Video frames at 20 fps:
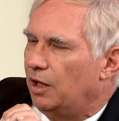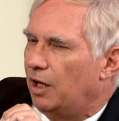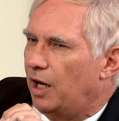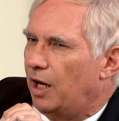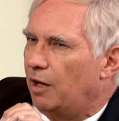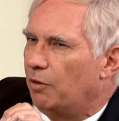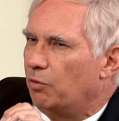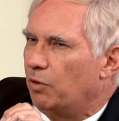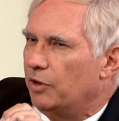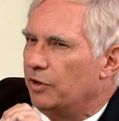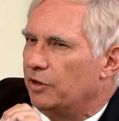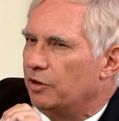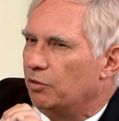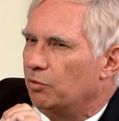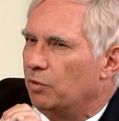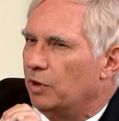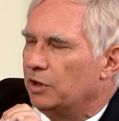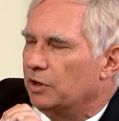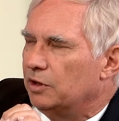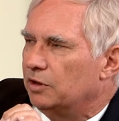I wonder
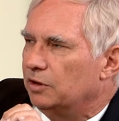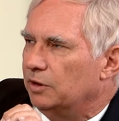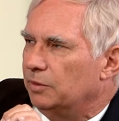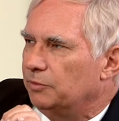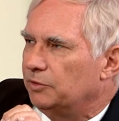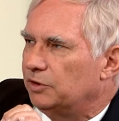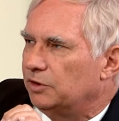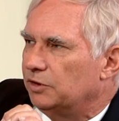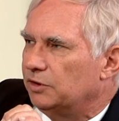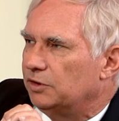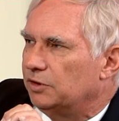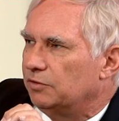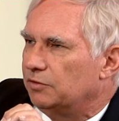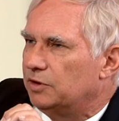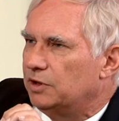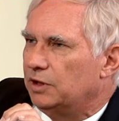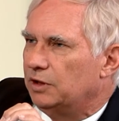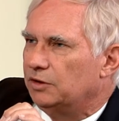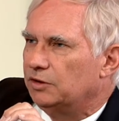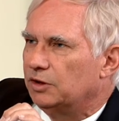what glimpses of
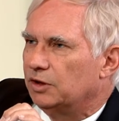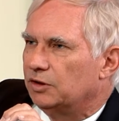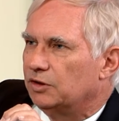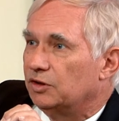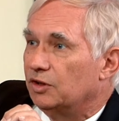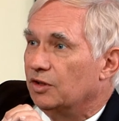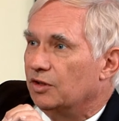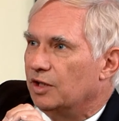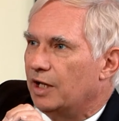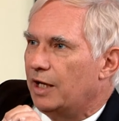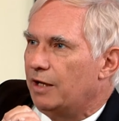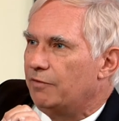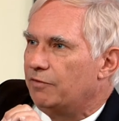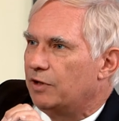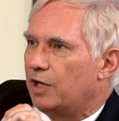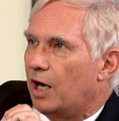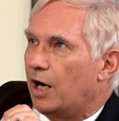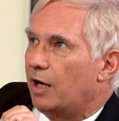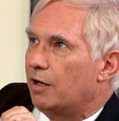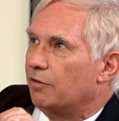Jesus they've
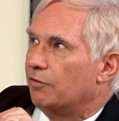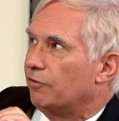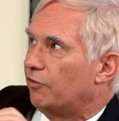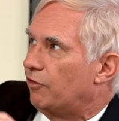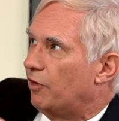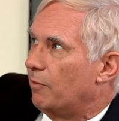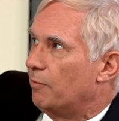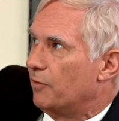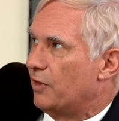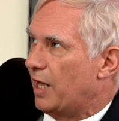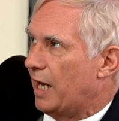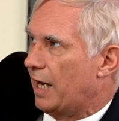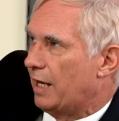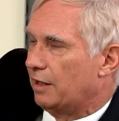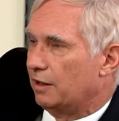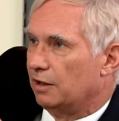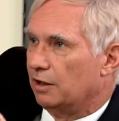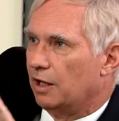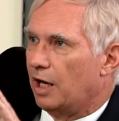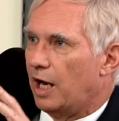gotten from
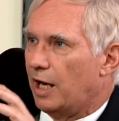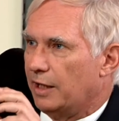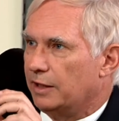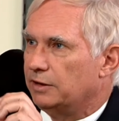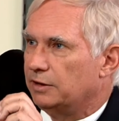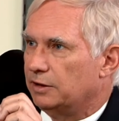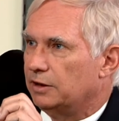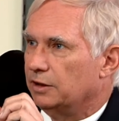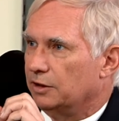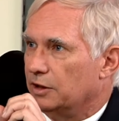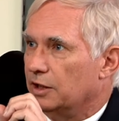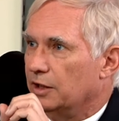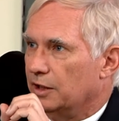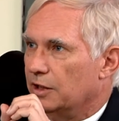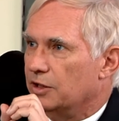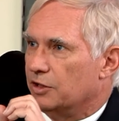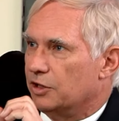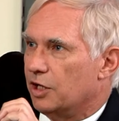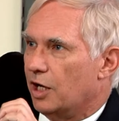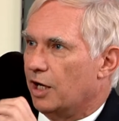that light
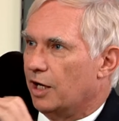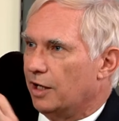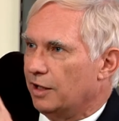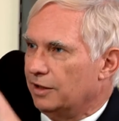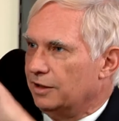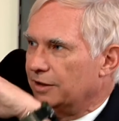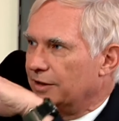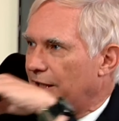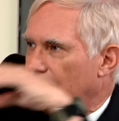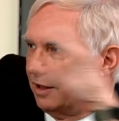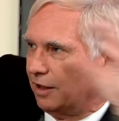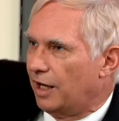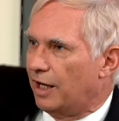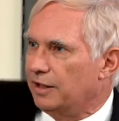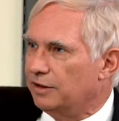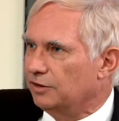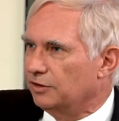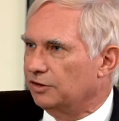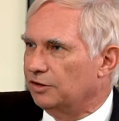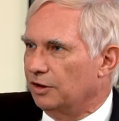in John that
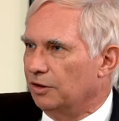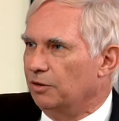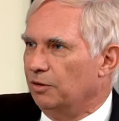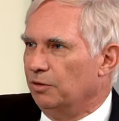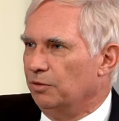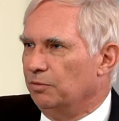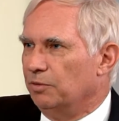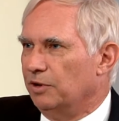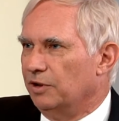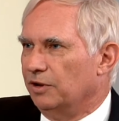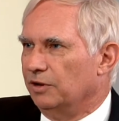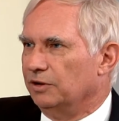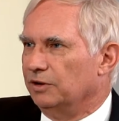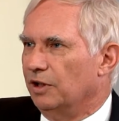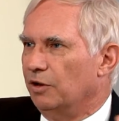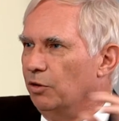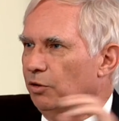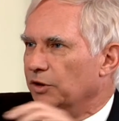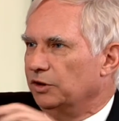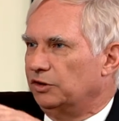lightens the whole world. The
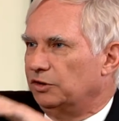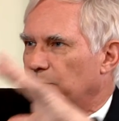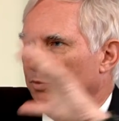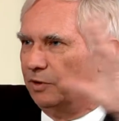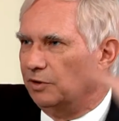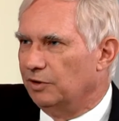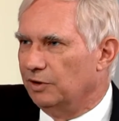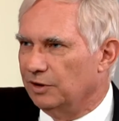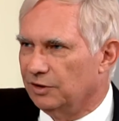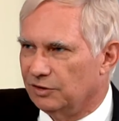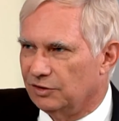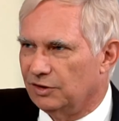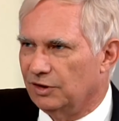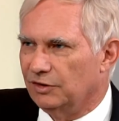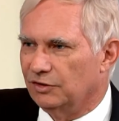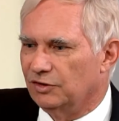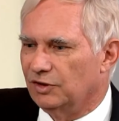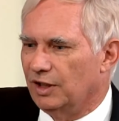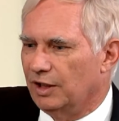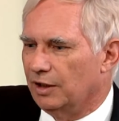Holy Spirit
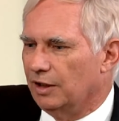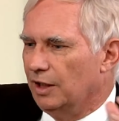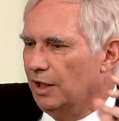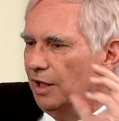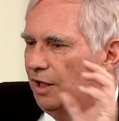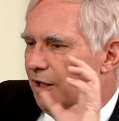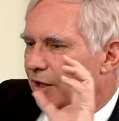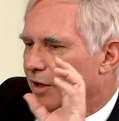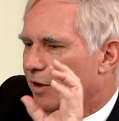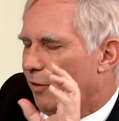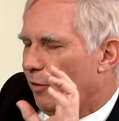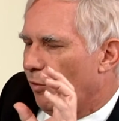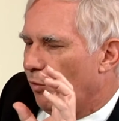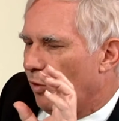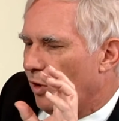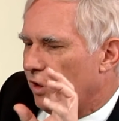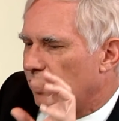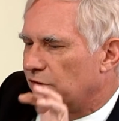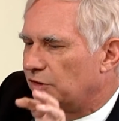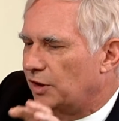is there.
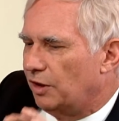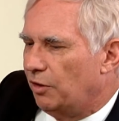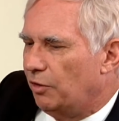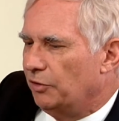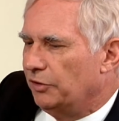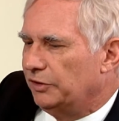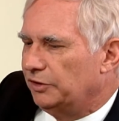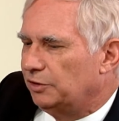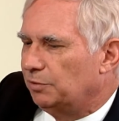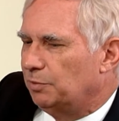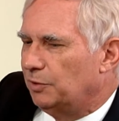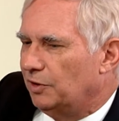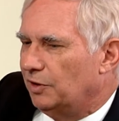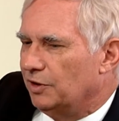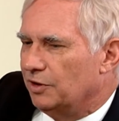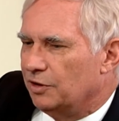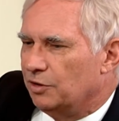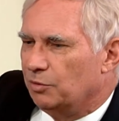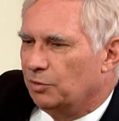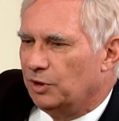What is the Holy
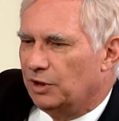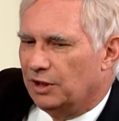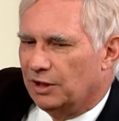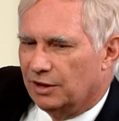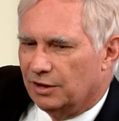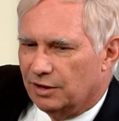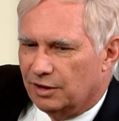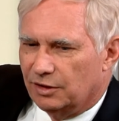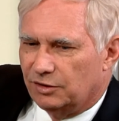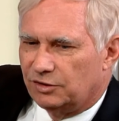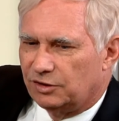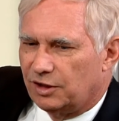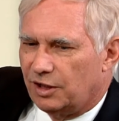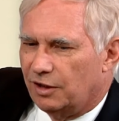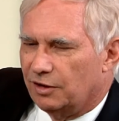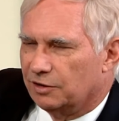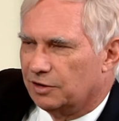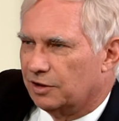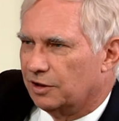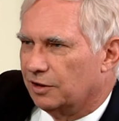Spirit doing in this
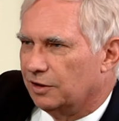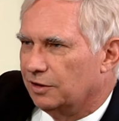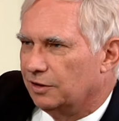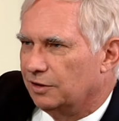culture?